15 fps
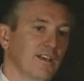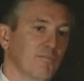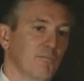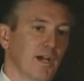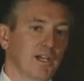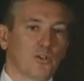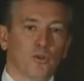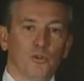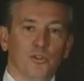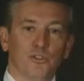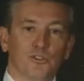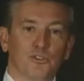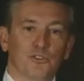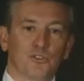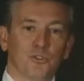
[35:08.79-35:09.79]
My goal
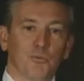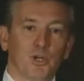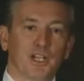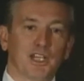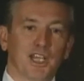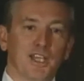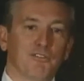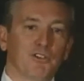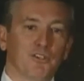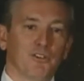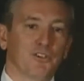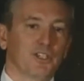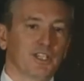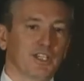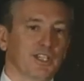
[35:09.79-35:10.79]
is to break even
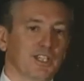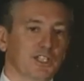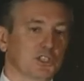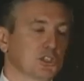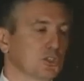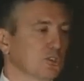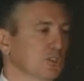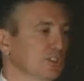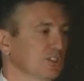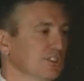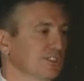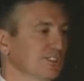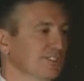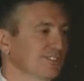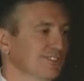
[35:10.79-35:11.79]
on the
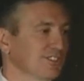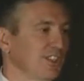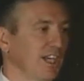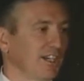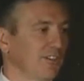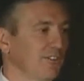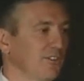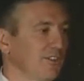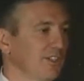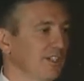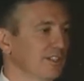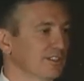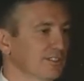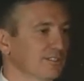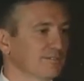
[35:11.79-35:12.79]
insurance side of
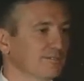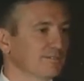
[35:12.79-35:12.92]
things,